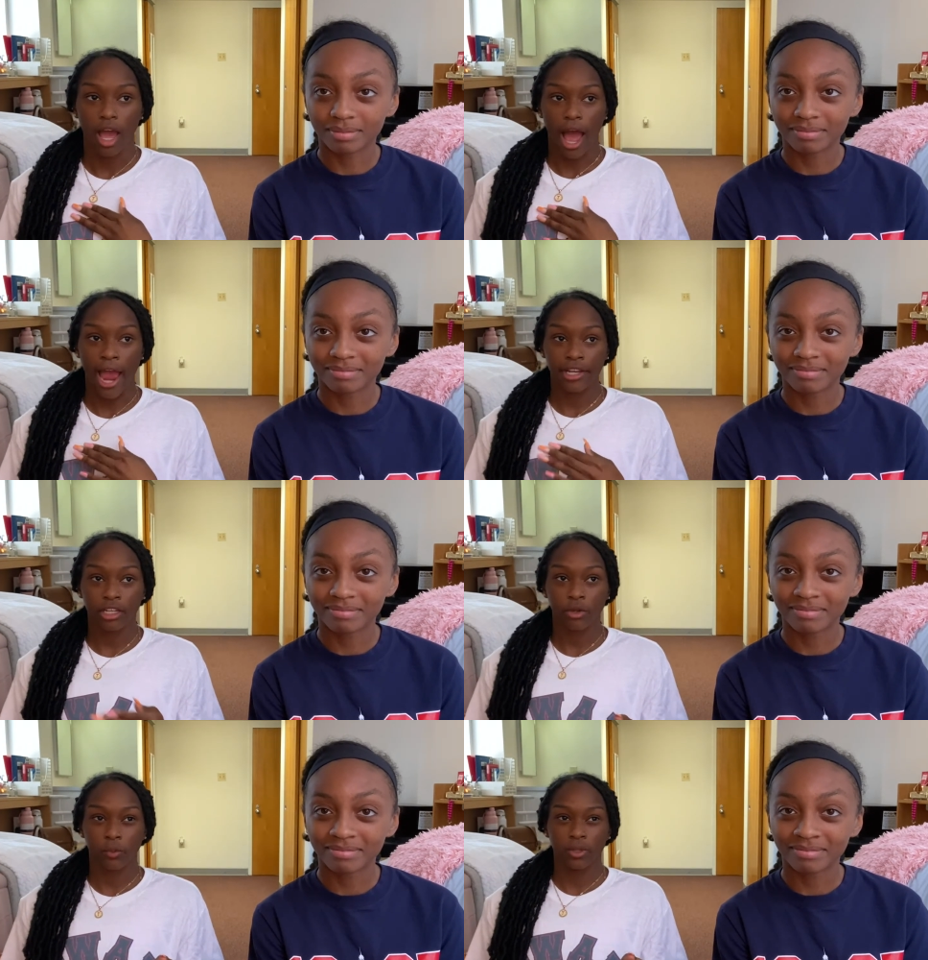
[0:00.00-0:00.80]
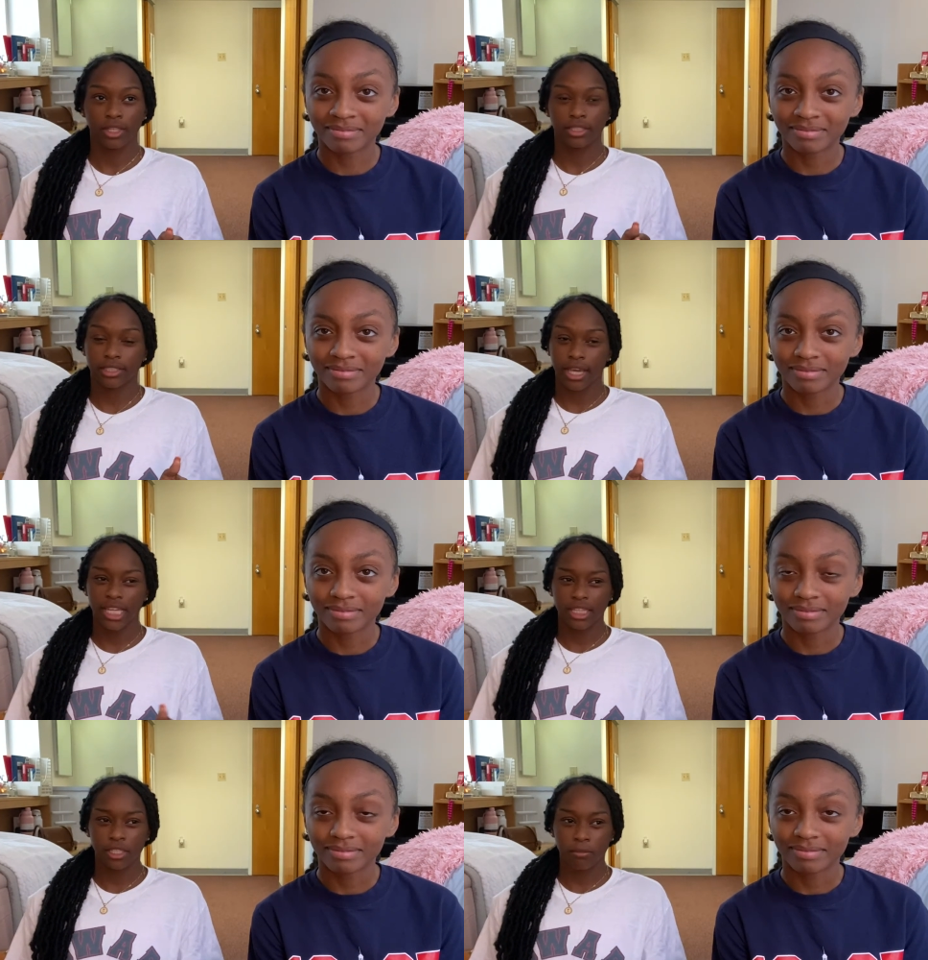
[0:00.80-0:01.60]
Speaker 1: I didn't really
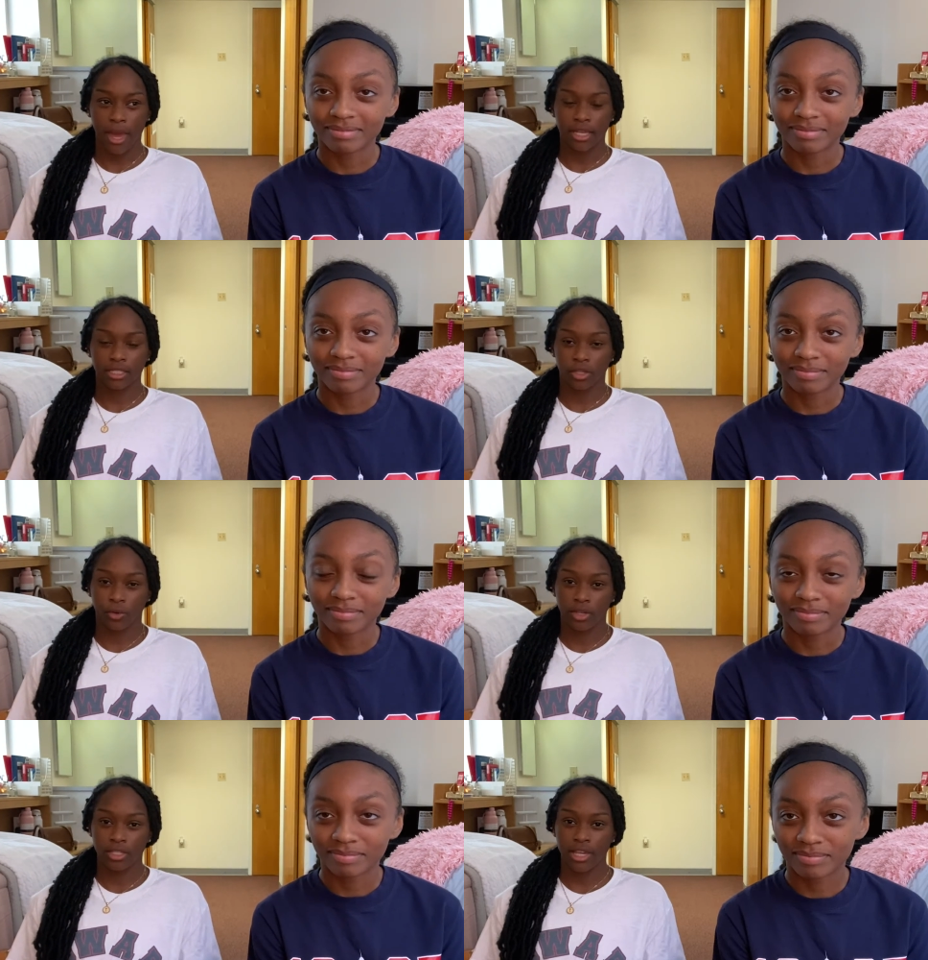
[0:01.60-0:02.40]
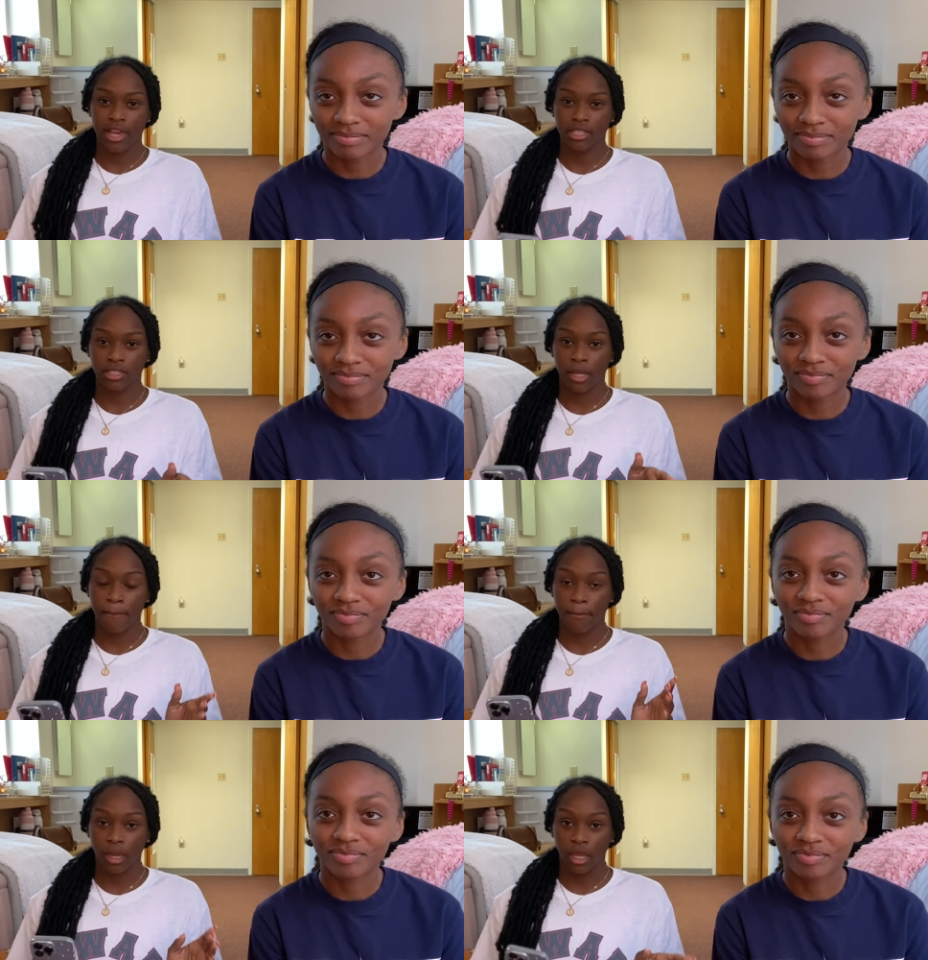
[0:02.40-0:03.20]
take them as serious as the
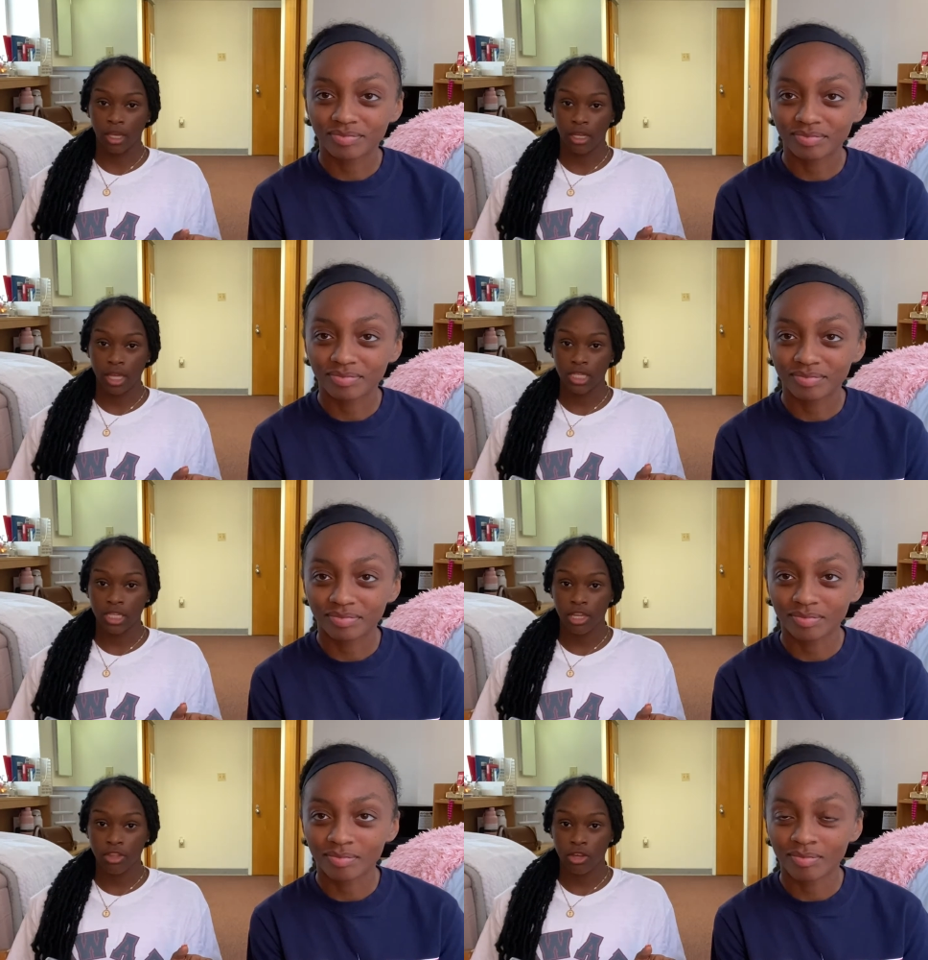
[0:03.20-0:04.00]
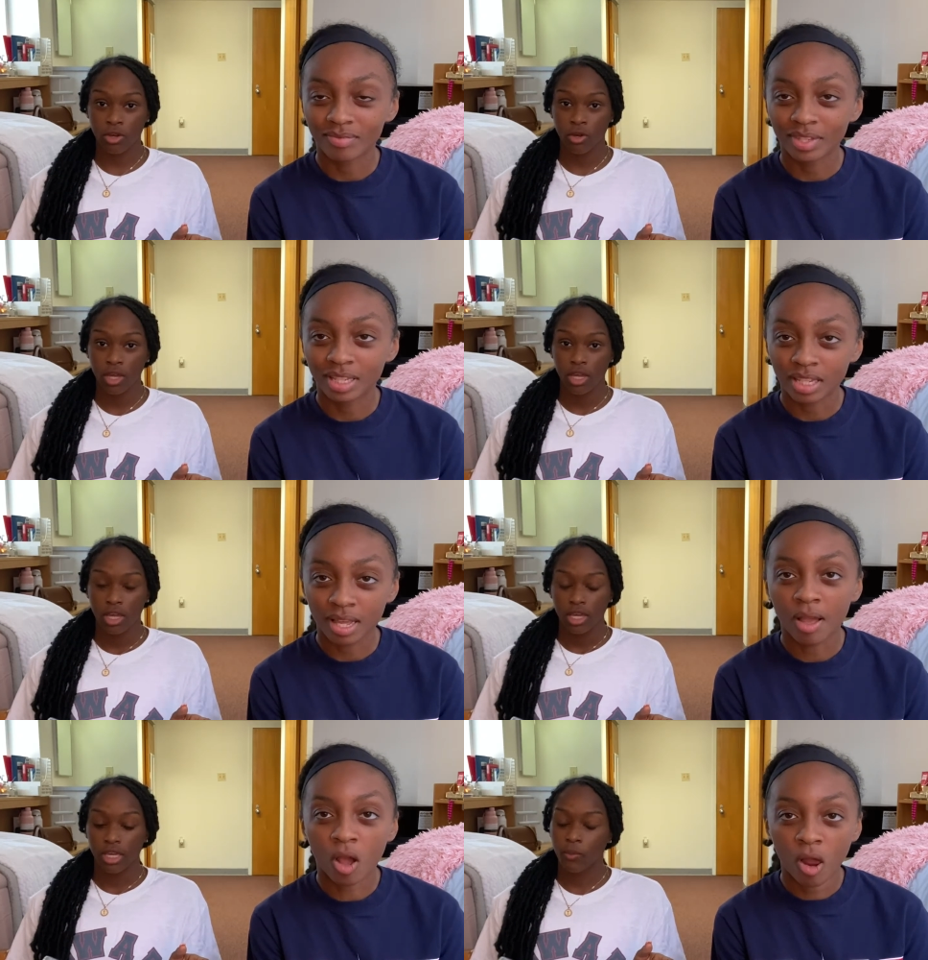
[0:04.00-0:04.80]
main essay though
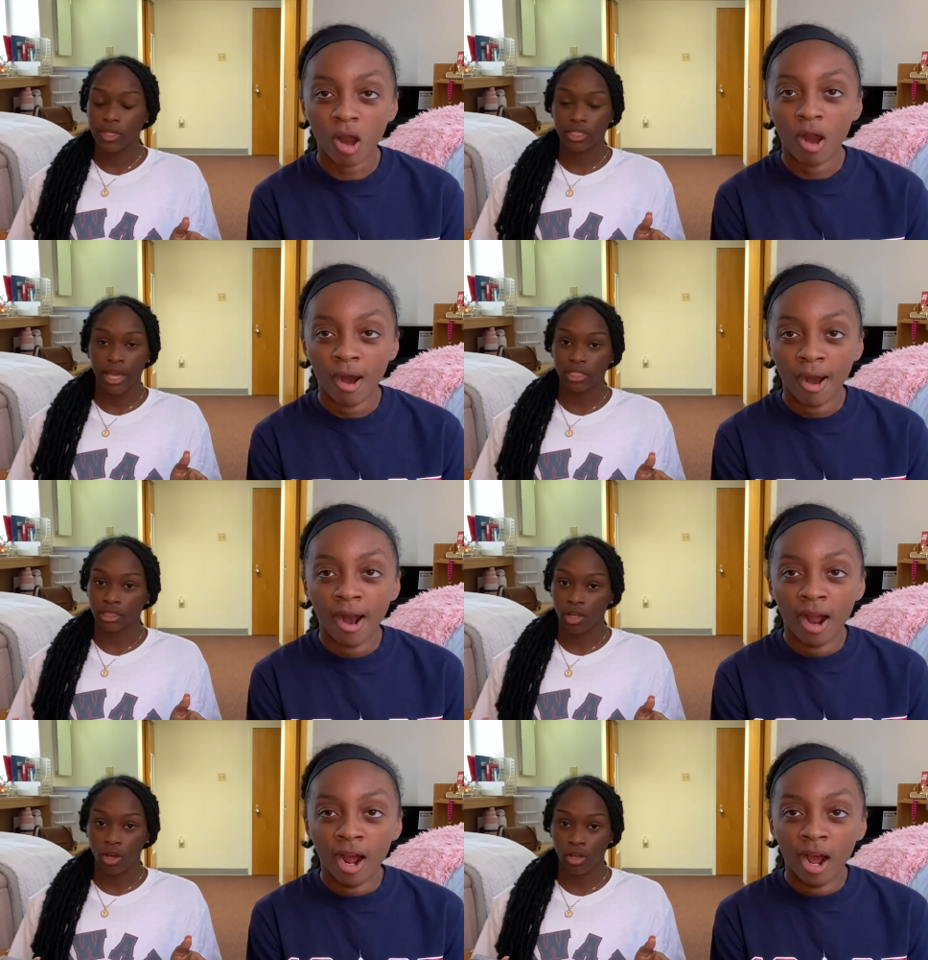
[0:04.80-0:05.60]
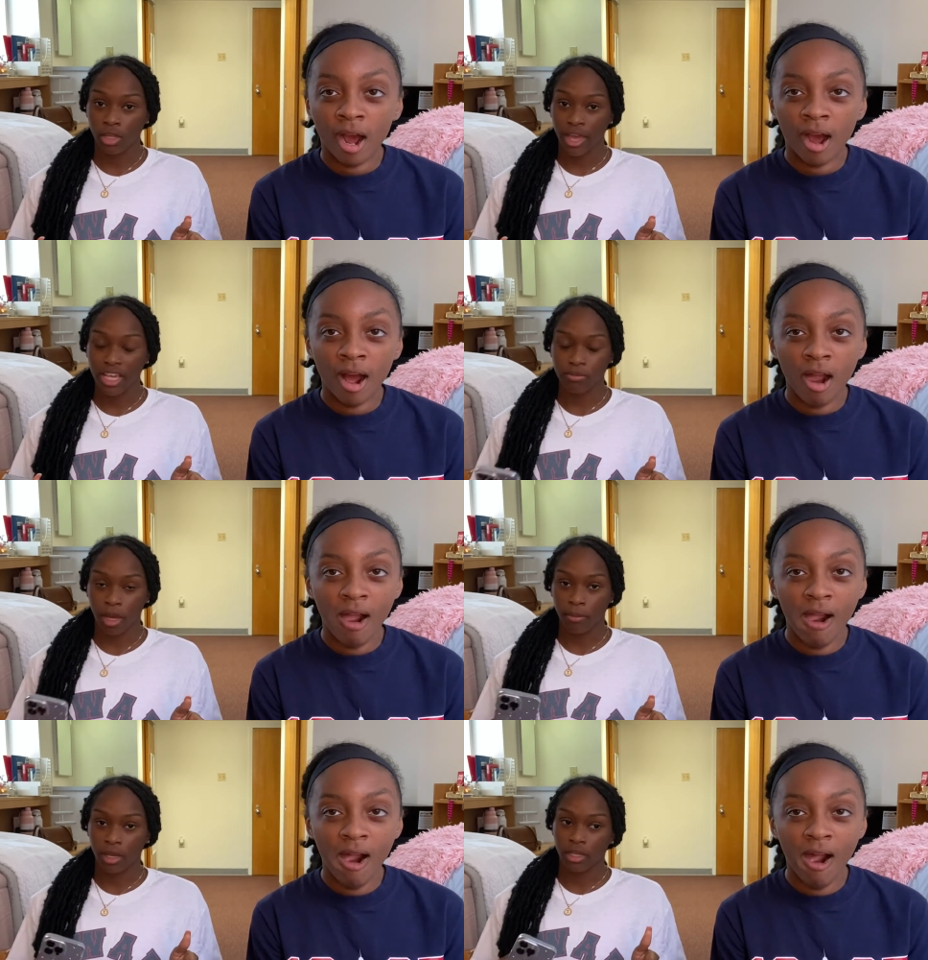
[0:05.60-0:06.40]
it wasn't as long as my
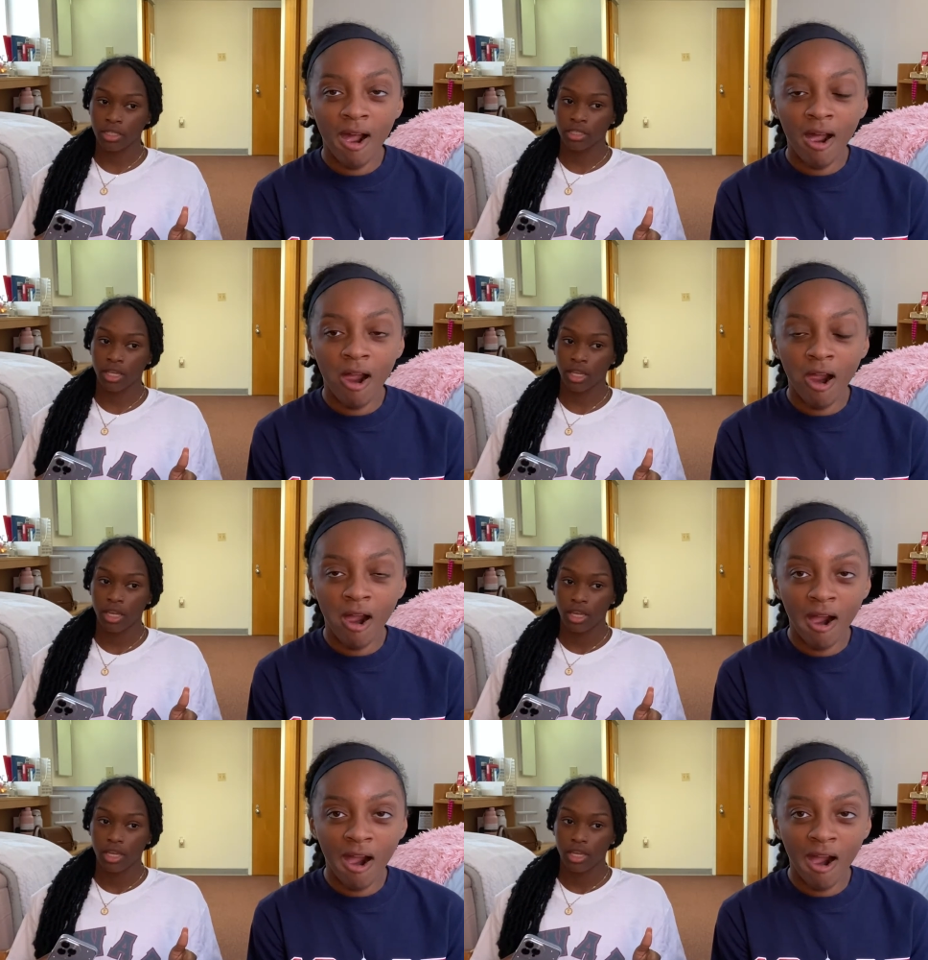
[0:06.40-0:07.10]
main essay.